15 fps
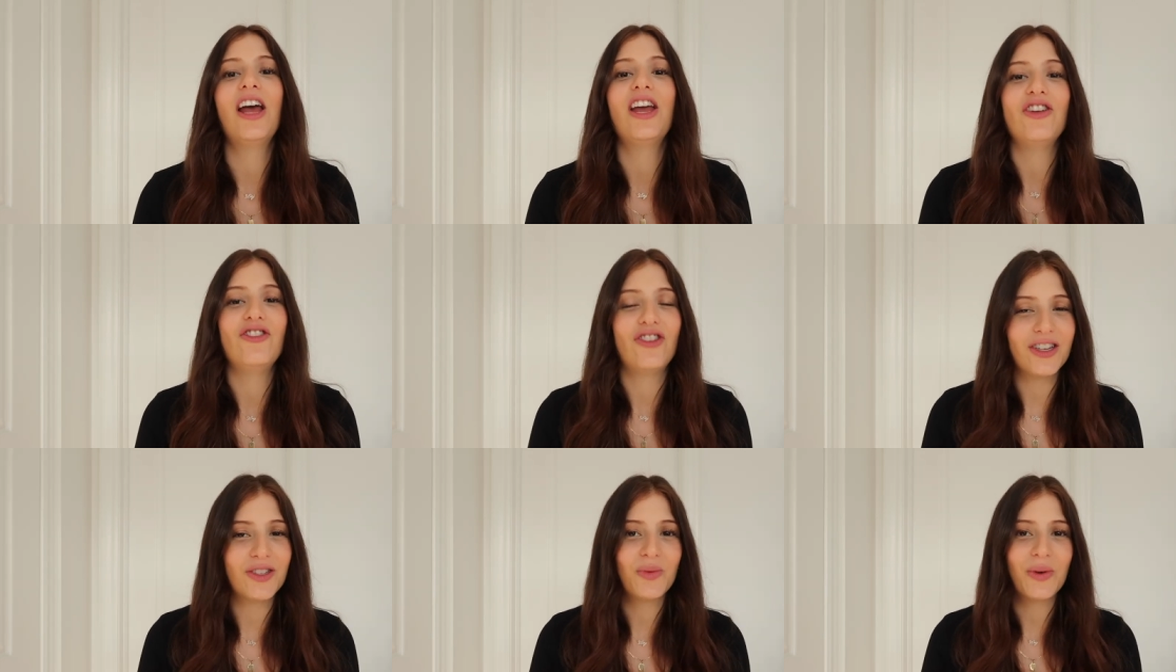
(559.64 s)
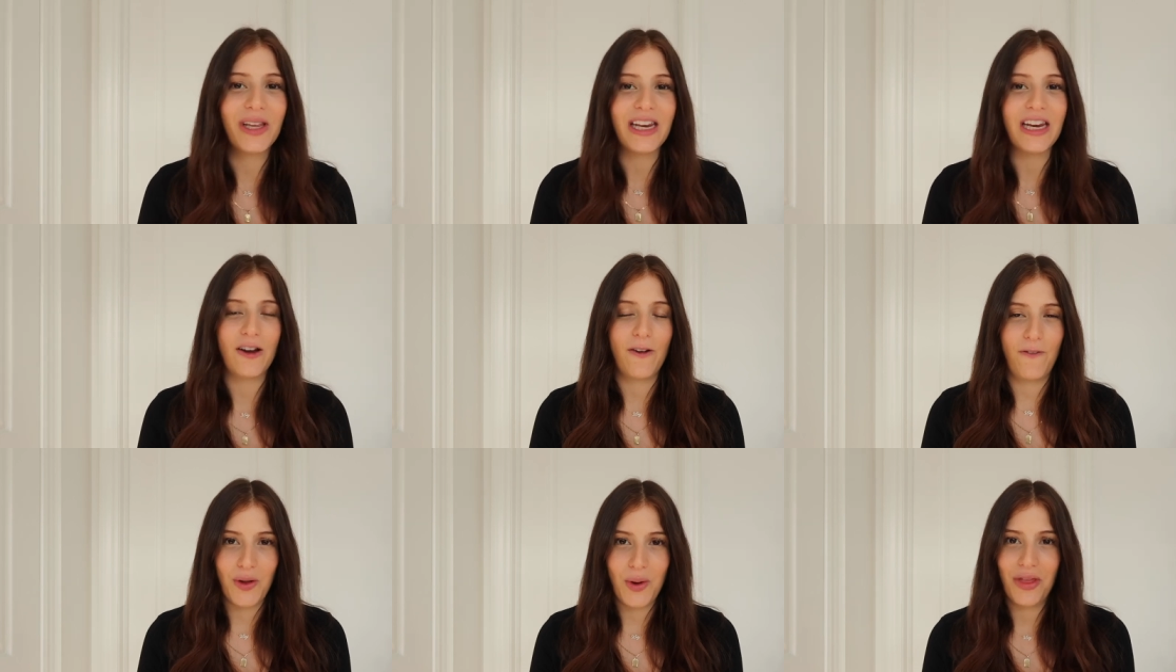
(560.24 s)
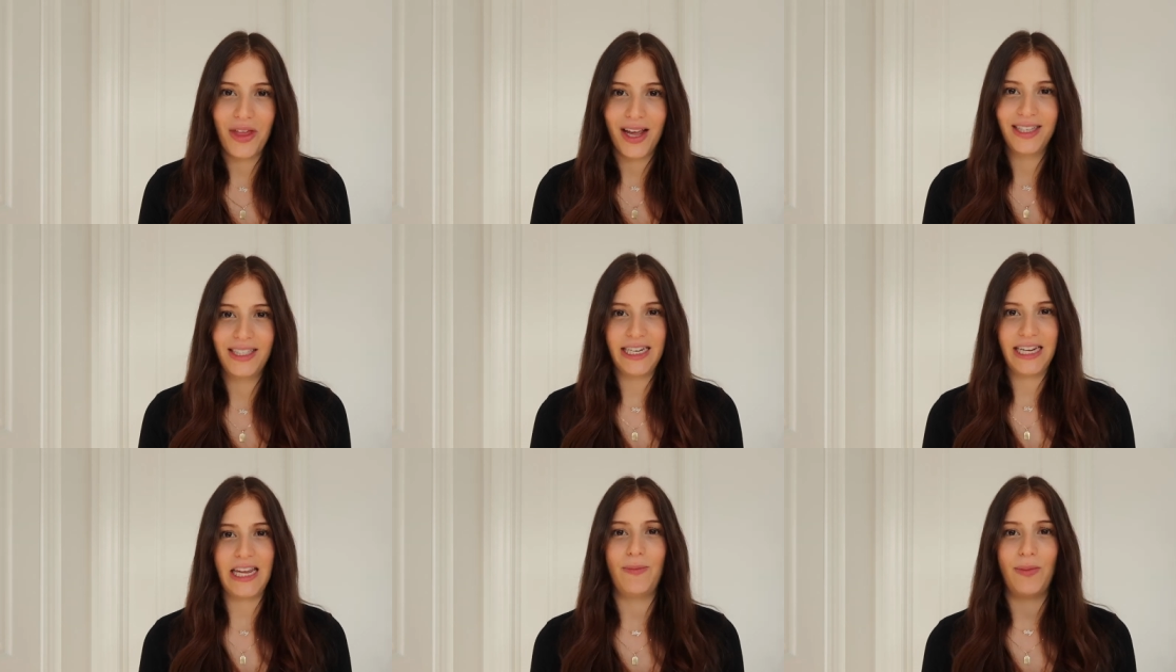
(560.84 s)
You just really need a few things
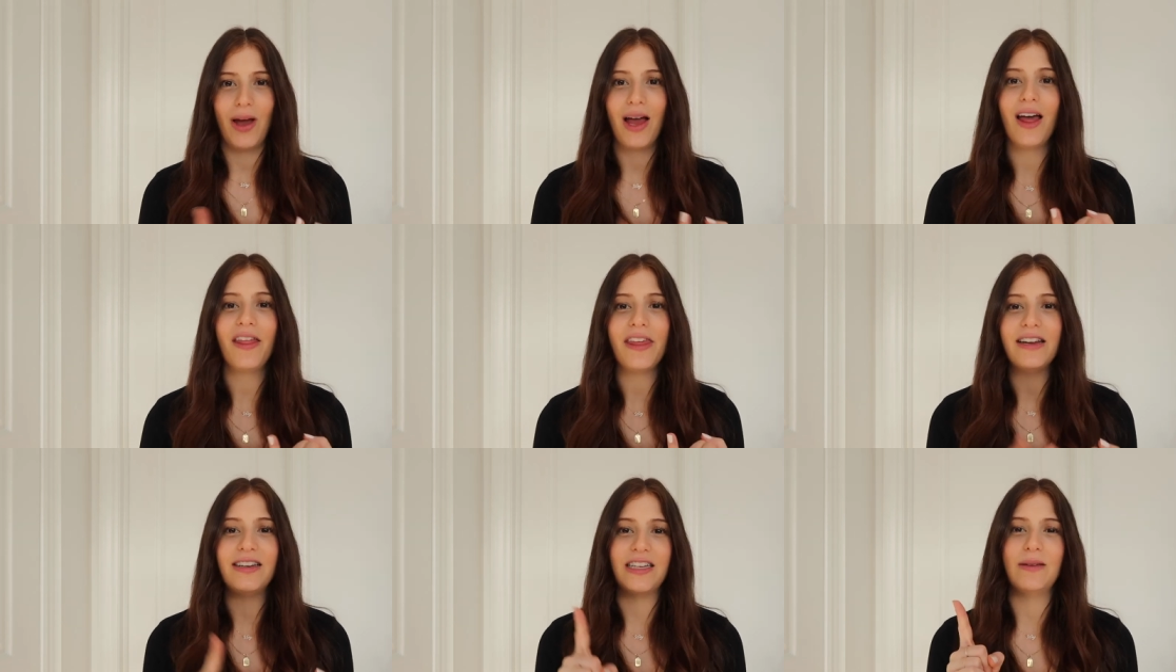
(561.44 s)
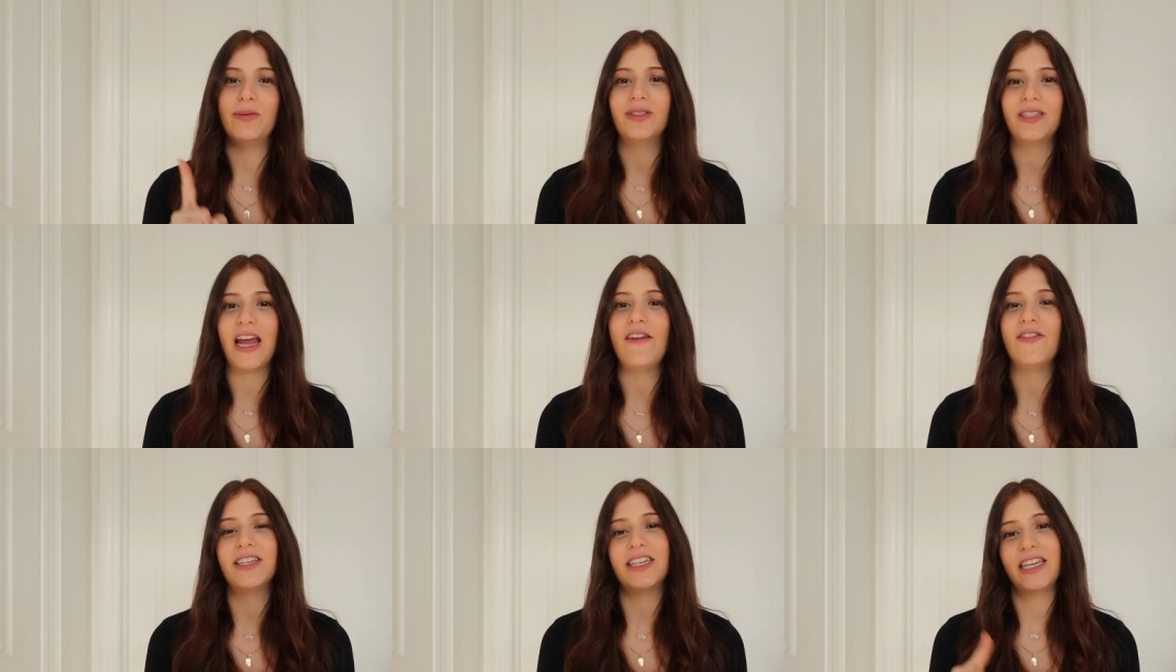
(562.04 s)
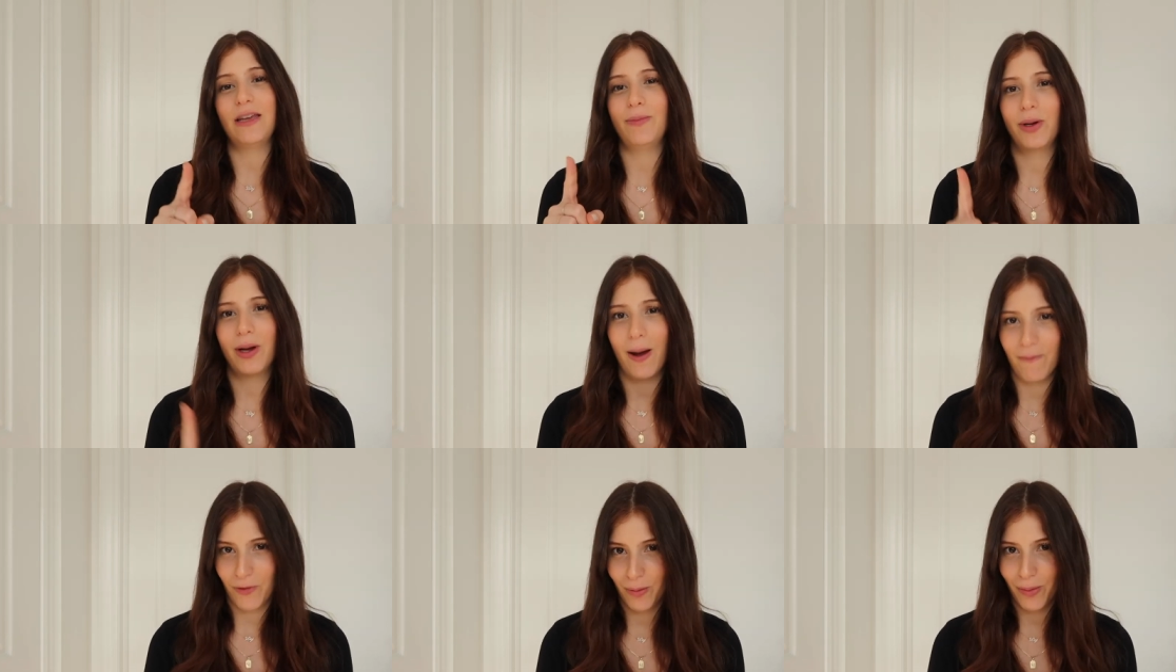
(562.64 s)
to keep you healthy, to keep you safe, and to keep you
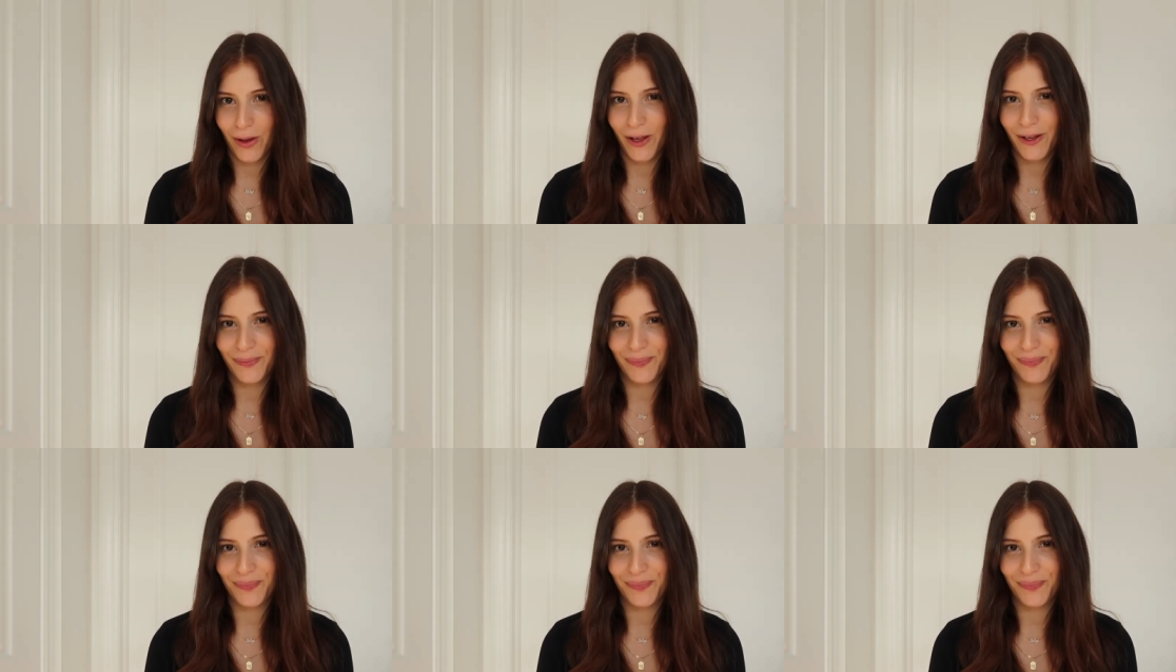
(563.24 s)
comfortable.